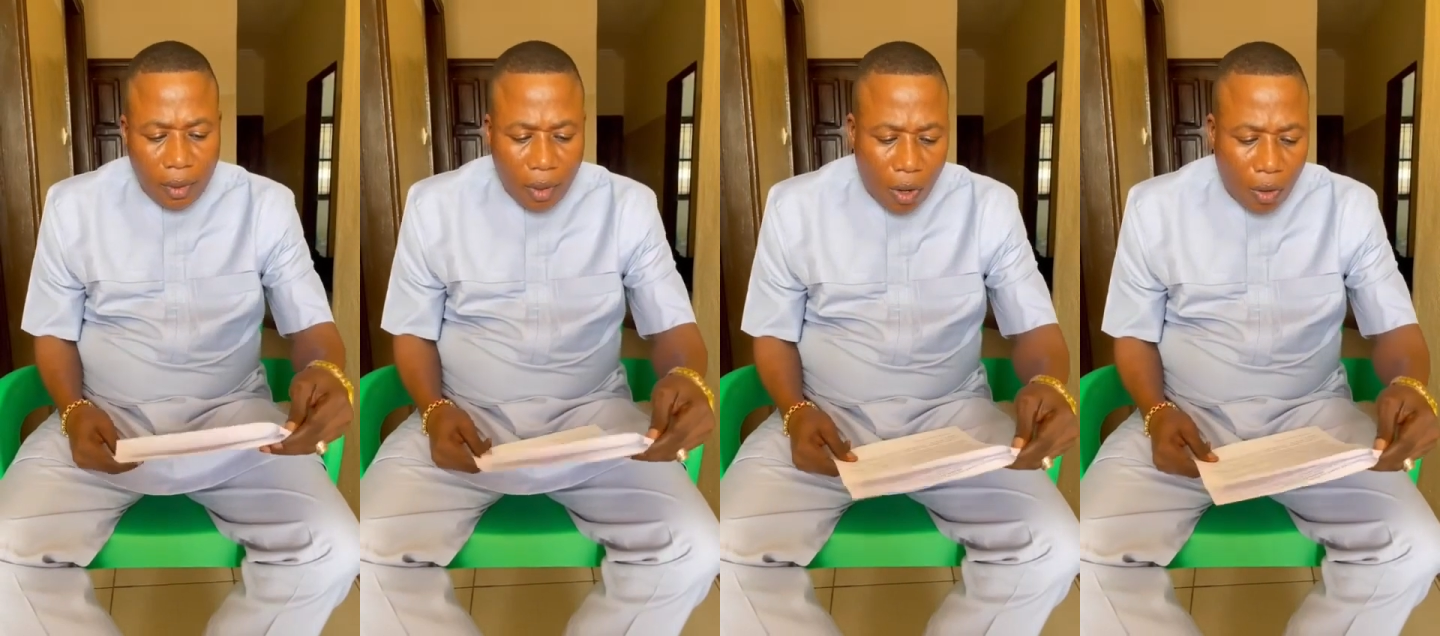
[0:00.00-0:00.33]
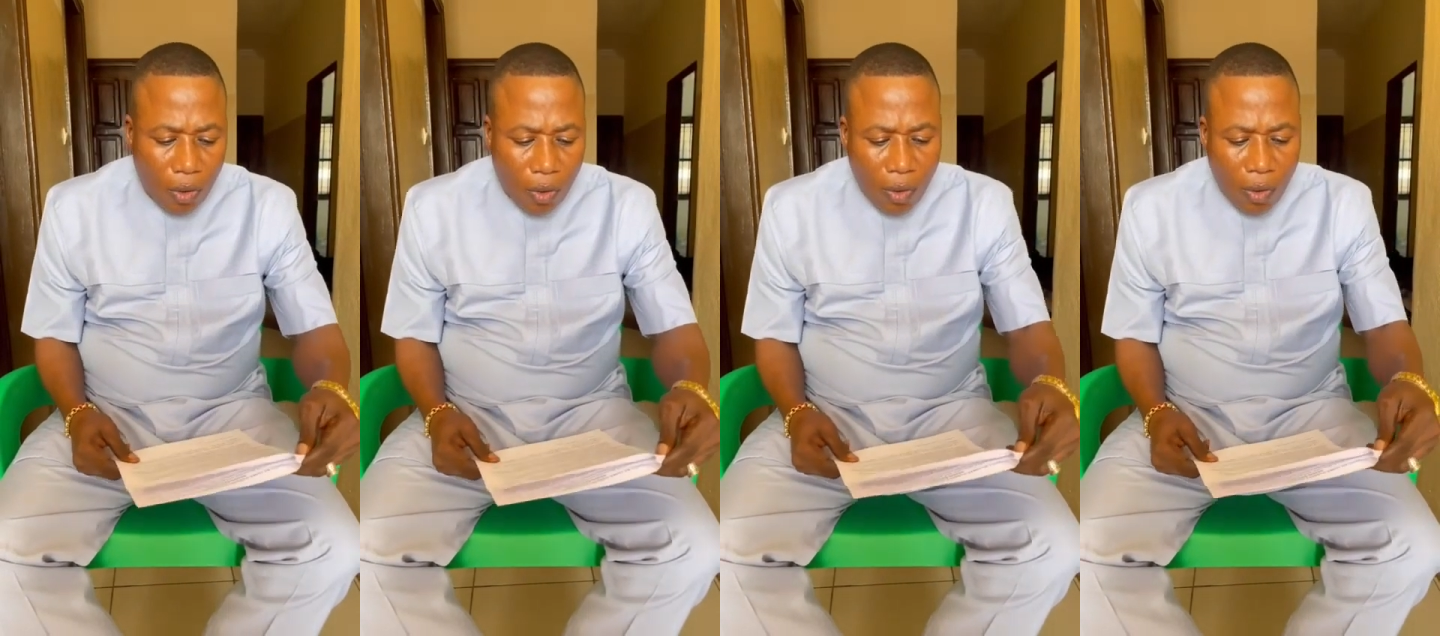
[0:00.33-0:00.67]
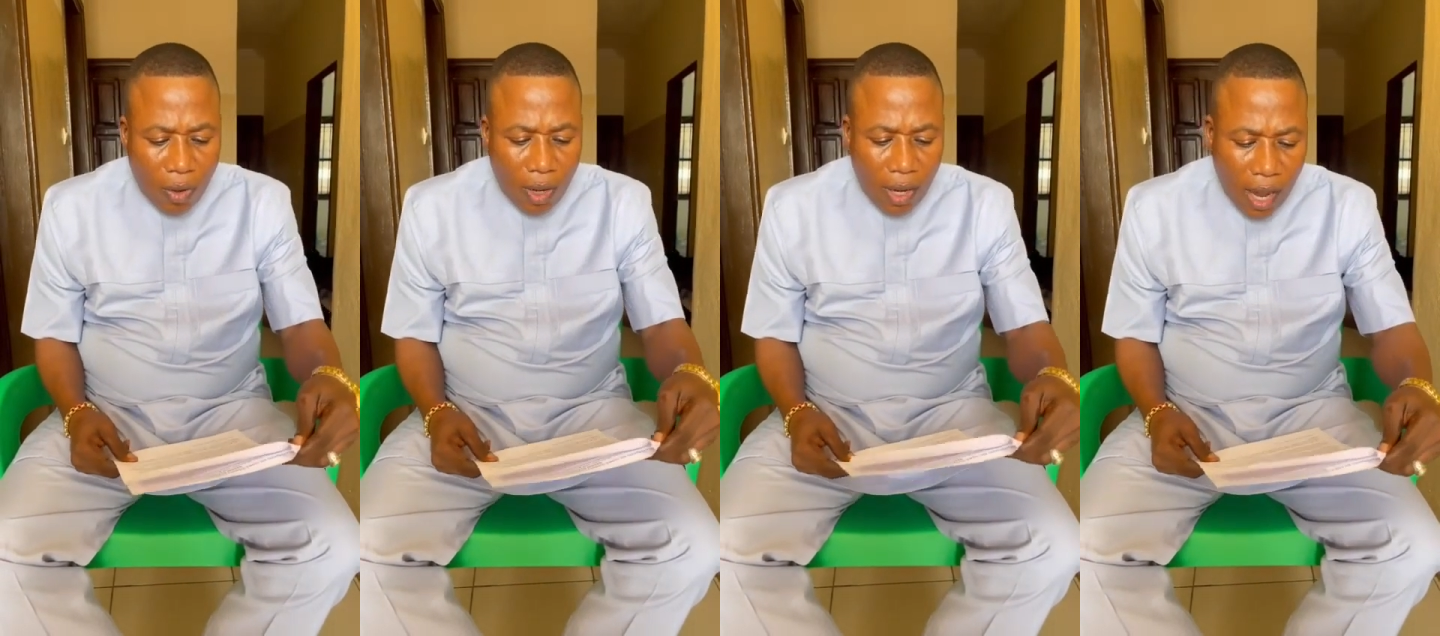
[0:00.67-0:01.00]
Although
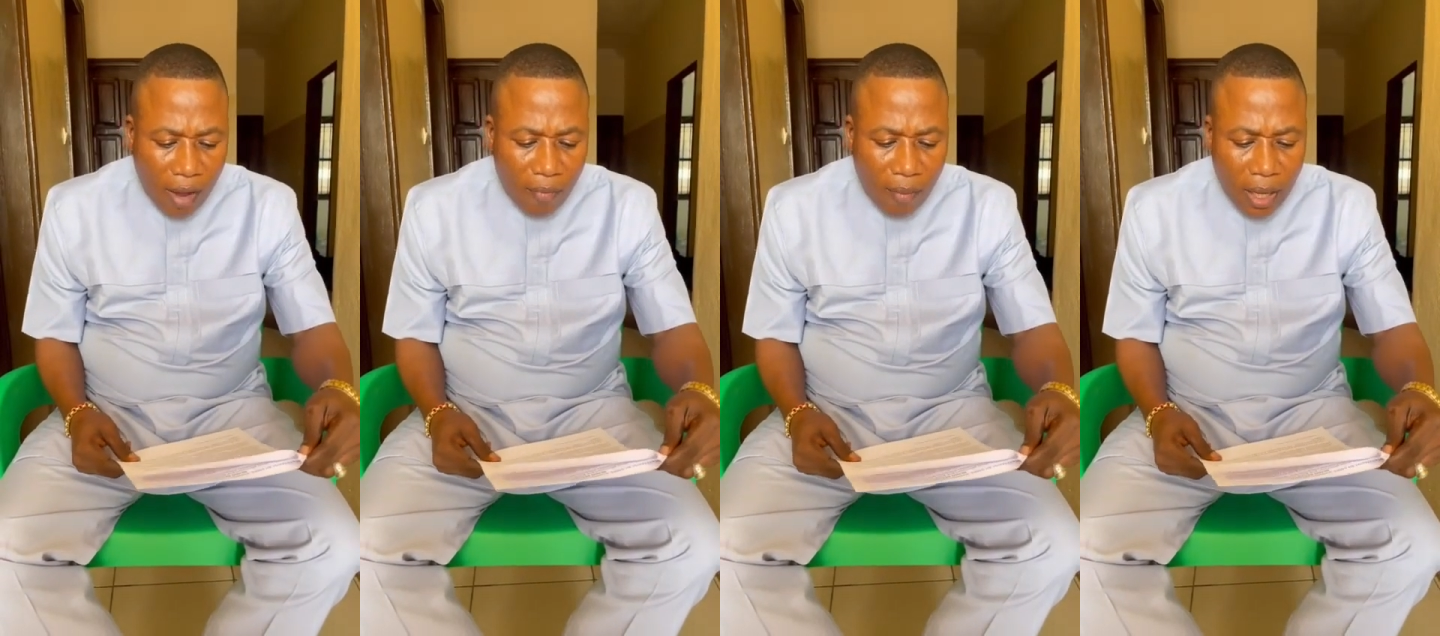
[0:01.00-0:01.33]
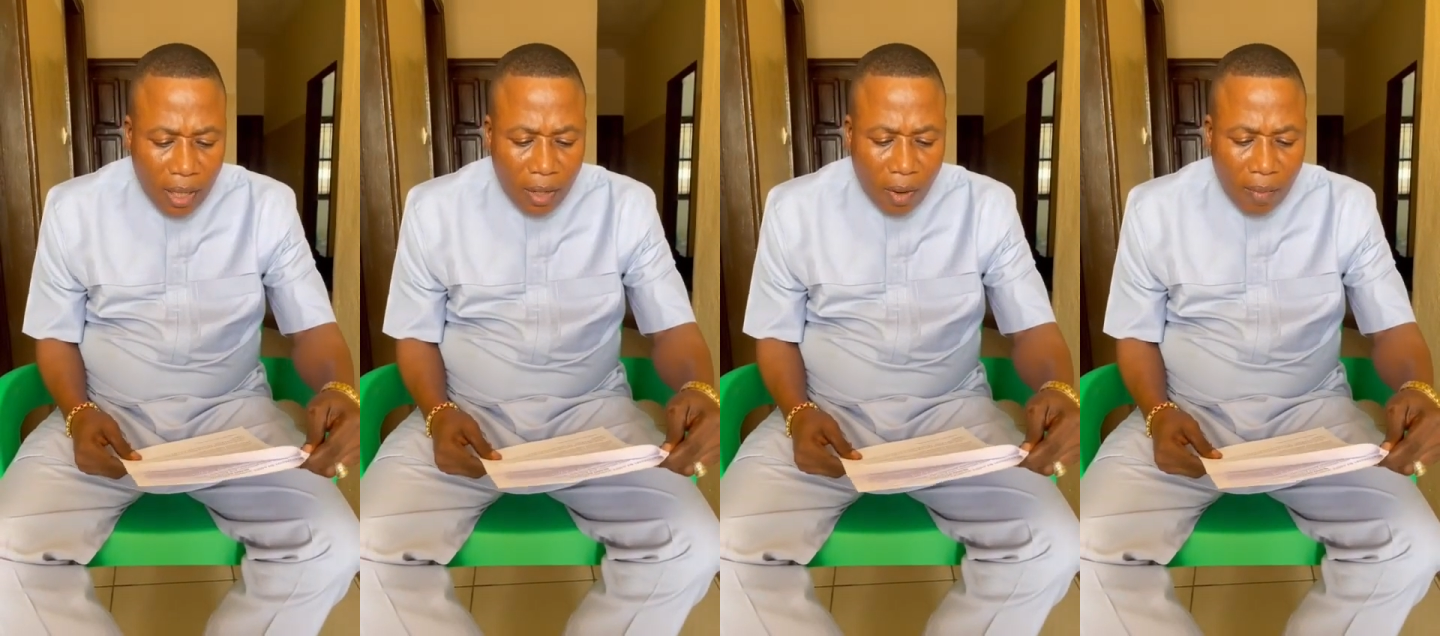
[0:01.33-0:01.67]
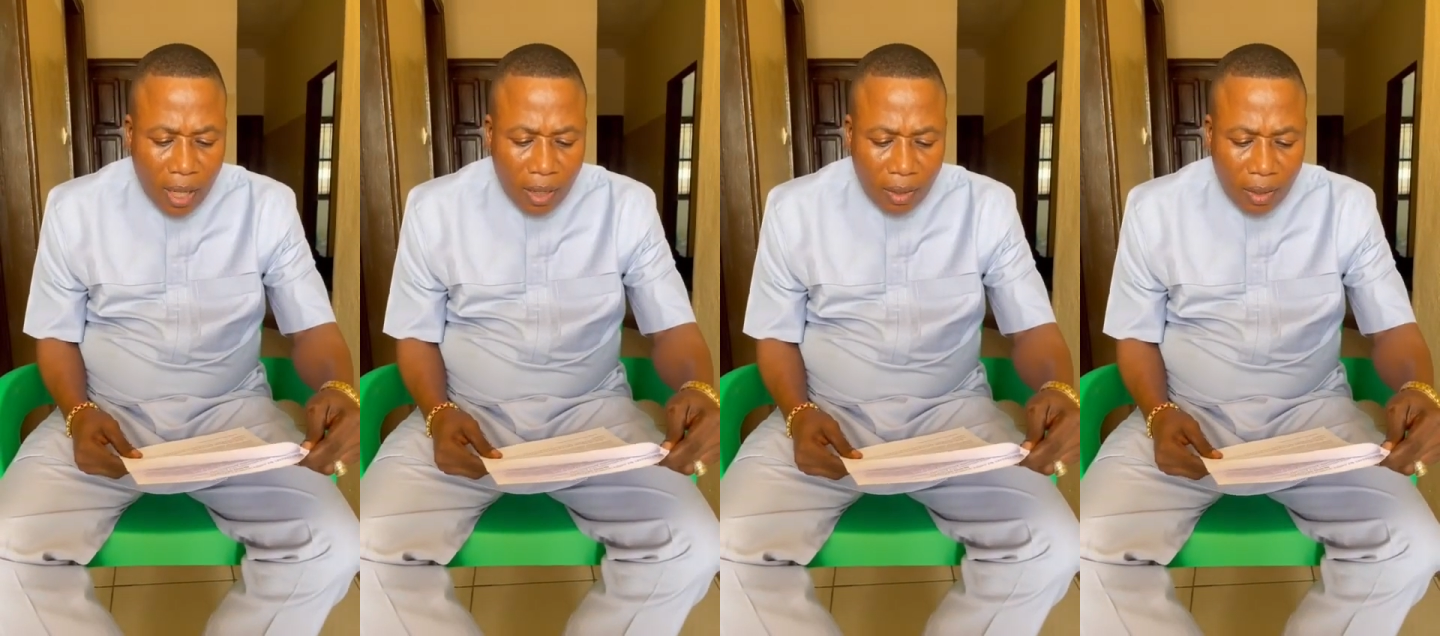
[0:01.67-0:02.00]
I have many
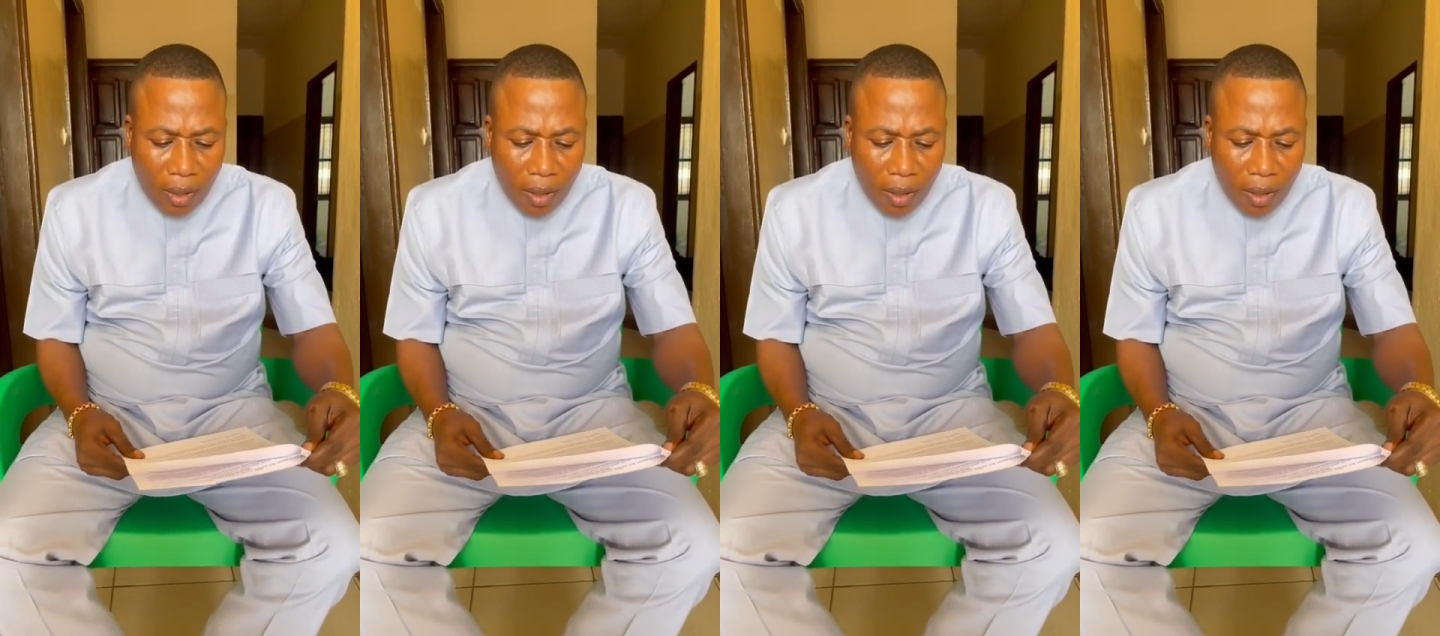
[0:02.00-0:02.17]
Obas